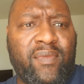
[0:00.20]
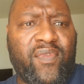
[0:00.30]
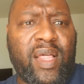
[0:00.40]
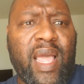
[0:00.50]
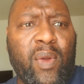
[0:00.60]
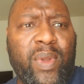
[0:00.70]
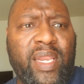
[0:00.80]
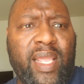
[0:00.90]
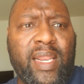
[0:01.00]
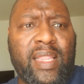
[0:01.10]
felt like we
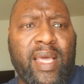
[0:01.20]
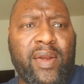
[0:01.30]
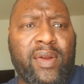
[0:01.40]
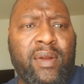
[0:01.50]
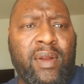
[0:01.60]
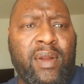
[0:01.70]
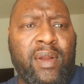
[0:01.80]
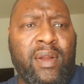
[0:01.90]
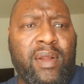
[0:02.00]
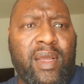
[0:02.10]
need a letter
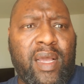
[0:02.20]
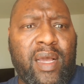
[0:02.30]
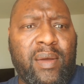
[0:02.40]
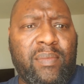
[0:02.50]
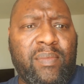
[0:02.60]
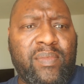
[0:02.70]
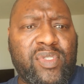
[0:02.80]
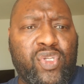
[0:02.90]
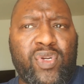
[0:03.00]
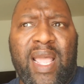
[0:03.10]

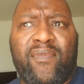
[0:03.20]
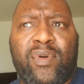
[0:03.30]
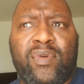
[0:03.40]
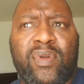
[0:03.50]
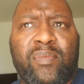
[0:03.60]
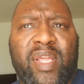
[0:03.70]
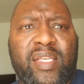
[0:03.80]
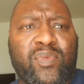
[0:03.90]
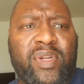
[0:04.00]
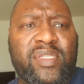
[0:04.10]
to travel
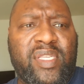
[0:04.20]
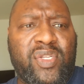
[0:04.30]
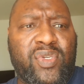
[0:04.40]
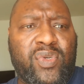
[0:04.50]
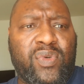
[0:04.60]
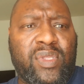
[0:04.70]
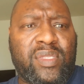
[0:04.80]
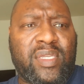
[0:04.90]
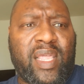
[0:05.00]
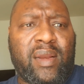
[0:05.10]
because we're essential,
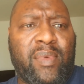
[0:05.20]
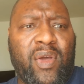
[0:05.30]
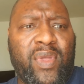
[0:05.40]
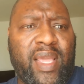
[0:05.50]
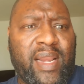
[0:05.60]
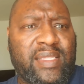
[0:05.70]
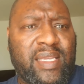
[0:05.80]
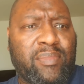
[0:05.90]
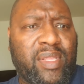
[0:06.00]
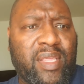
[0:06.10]
to let him know he got a
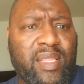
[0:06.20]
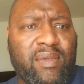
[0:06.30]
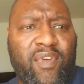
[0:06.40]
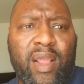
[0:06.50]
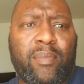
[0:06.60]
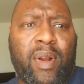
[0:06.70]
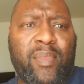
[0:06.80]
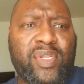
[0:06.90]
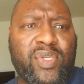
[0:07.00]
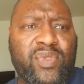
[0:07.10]
template that the fire
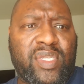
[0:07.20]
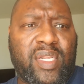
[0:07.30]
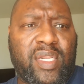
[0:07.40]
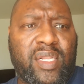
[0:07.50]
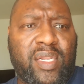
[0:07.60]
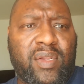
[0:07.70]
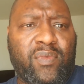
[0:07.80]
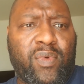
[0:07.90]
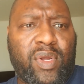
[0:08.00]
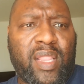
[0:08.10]
department is using and
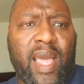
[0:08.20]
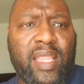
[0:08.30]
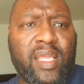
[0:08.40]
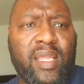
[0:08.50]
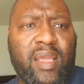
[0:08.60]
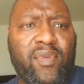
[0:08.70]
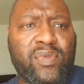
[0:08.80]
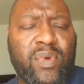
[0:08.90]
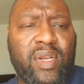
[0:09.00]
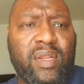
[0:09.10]
will gladly give us
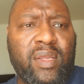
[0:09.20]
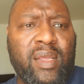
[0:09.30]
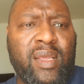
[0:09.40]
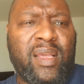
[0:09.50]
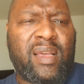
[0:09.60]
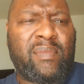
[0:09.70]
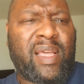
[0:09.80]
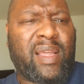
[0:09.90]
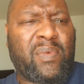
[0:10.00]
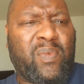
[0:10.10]
one. I'm
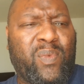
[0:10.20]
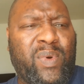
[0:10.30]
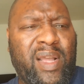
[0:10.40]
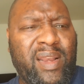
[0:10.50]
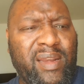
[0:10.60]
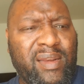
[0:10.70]
like, what?